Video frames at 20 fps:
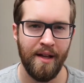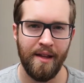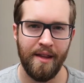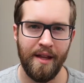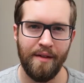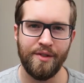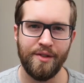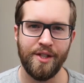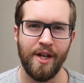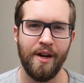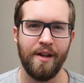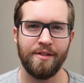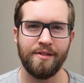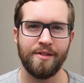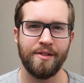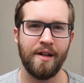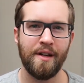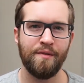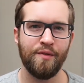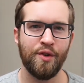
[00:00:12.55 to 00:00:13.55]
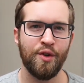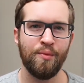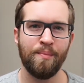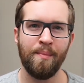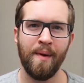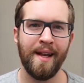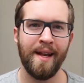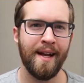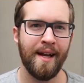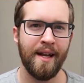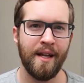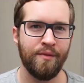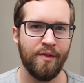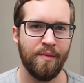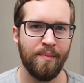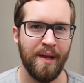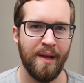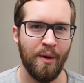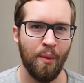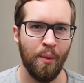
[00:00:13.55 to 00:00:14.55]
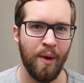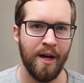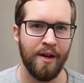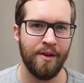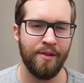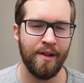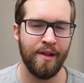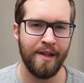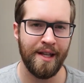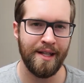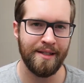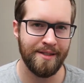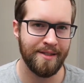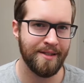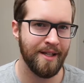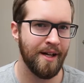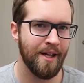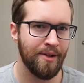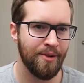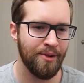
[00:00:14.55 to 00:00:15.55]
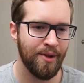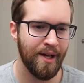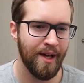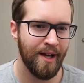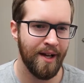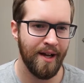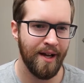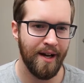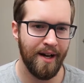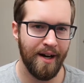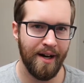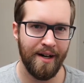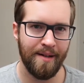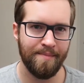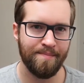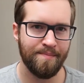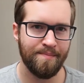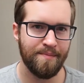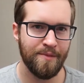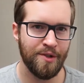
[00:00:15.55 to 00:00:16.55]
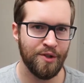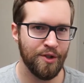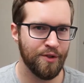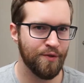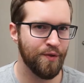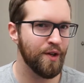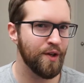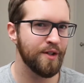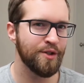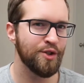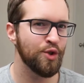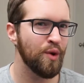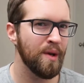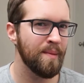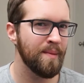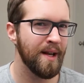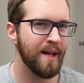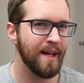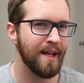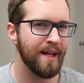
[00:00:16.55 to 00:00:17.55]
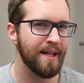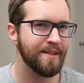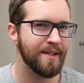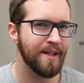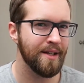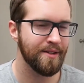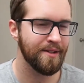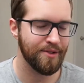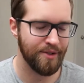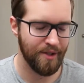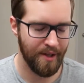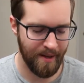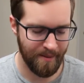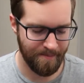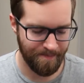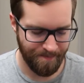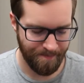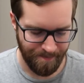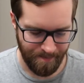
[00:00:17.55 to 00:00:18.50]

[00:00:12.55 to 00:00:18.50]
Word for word: They have a ton of stuff you might not even be aware that they sell, uh, just for your enjoyment, I guess I could say.